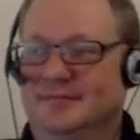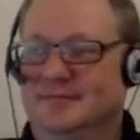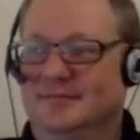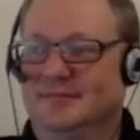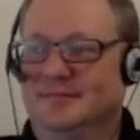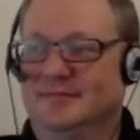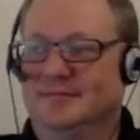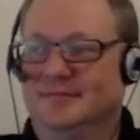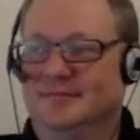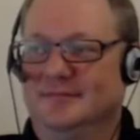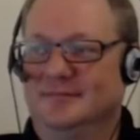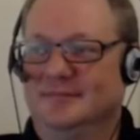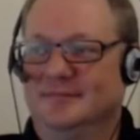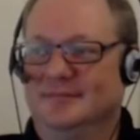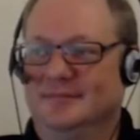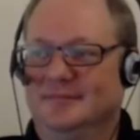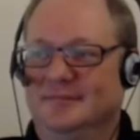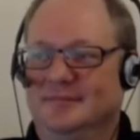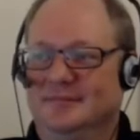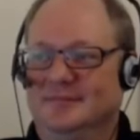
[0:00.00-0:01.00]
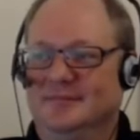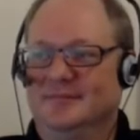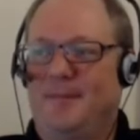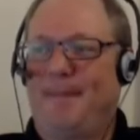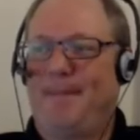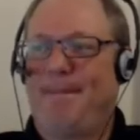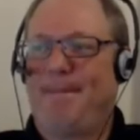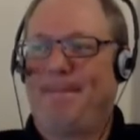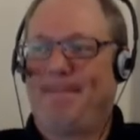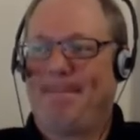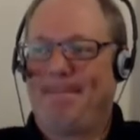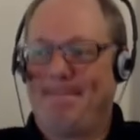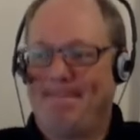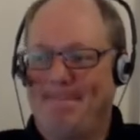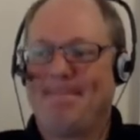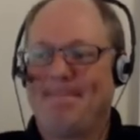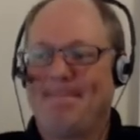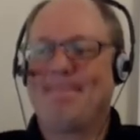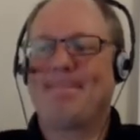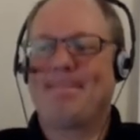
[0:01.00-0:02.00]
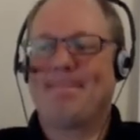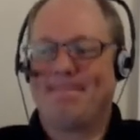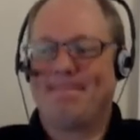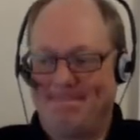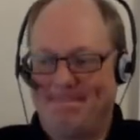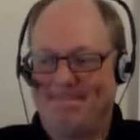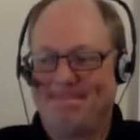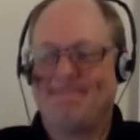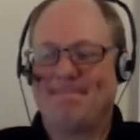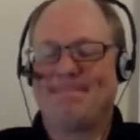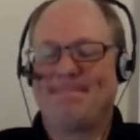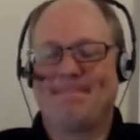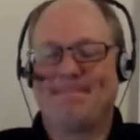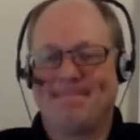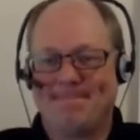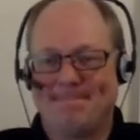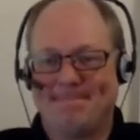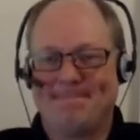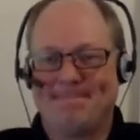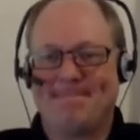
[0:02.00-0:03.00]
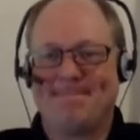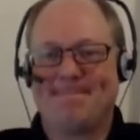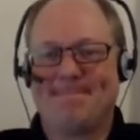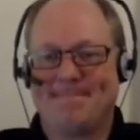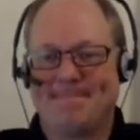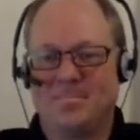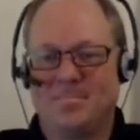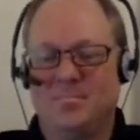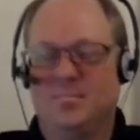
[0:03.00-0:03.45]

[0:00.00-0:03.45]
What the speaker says: This person isn't speaking.